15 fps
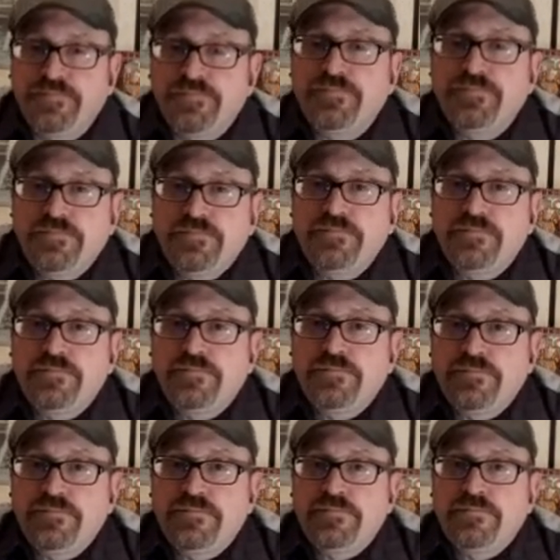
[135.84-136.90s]

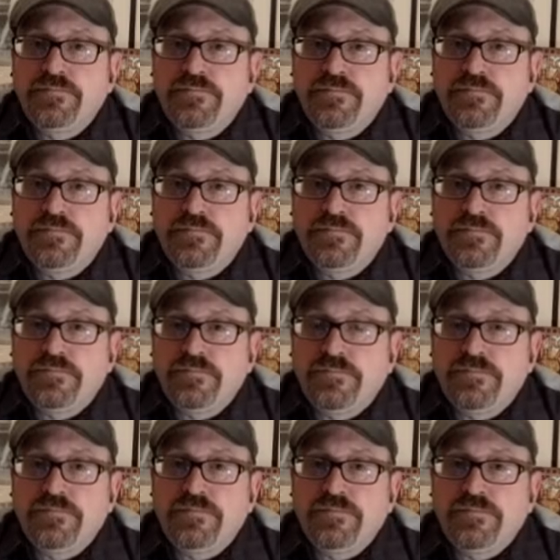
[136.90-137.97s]

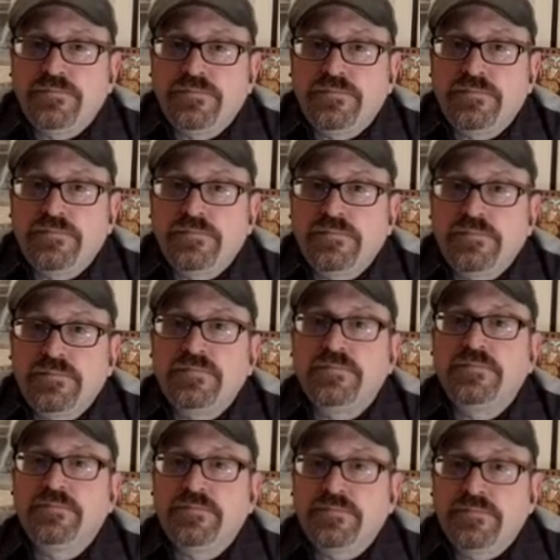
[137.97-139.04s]

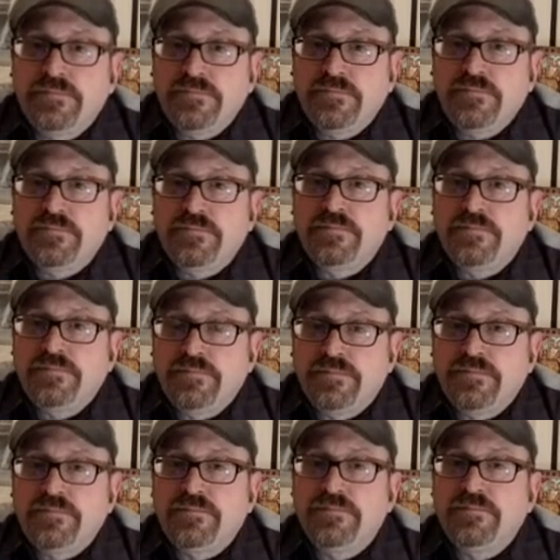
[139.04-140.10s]

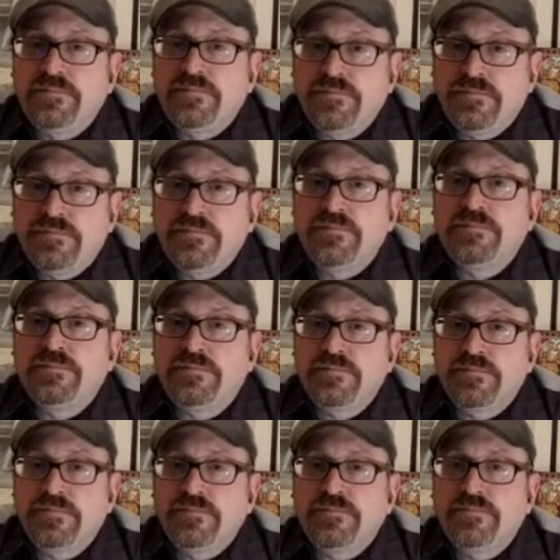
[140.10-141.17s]

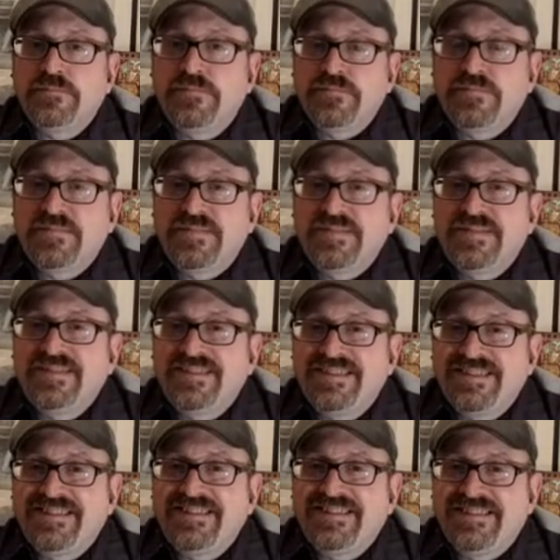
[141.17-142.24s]

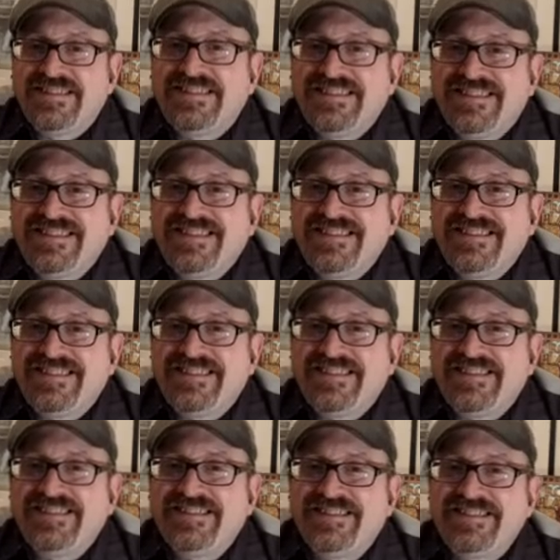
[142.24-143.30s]

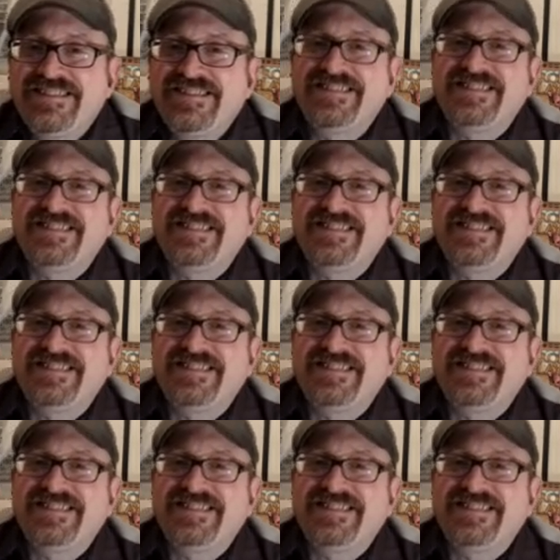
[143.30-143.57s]
(not speaking)